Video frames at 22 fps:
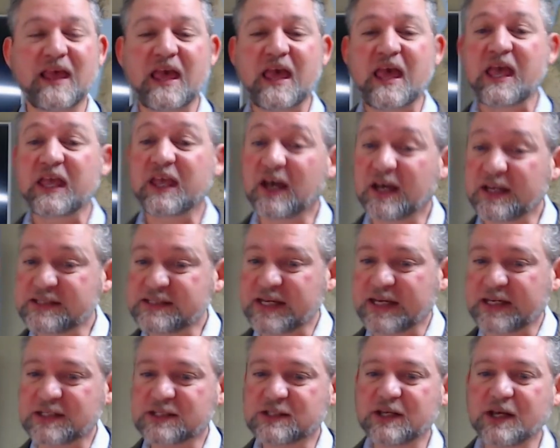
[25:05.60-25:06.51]
God
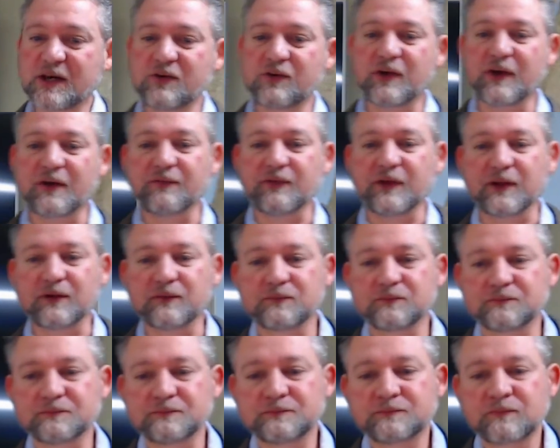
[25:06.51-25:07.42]
takes note of it.
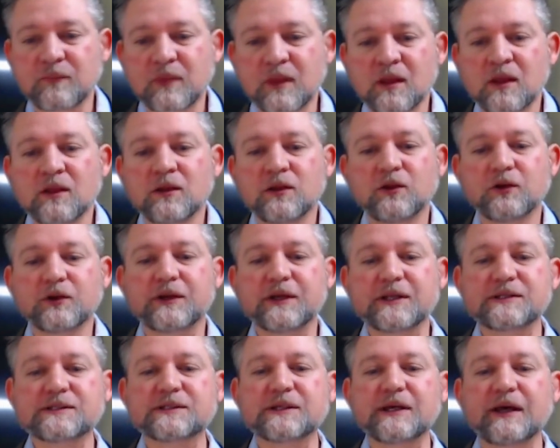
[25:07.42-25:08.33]
Look
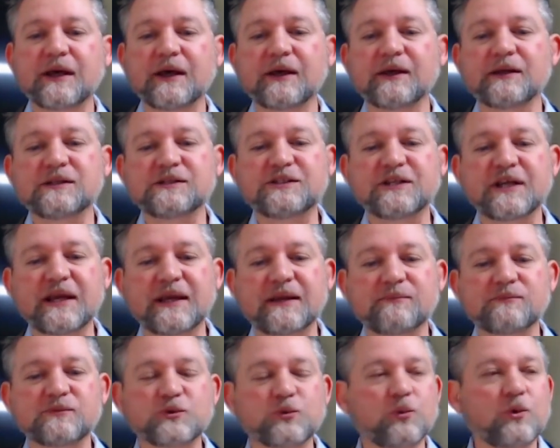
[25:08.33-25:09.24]
at uh,
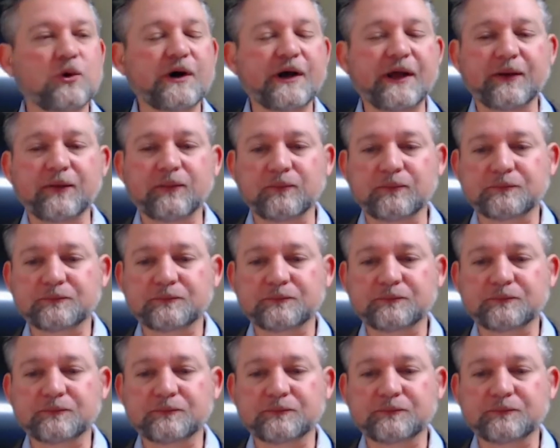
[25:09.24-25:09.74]
James 1.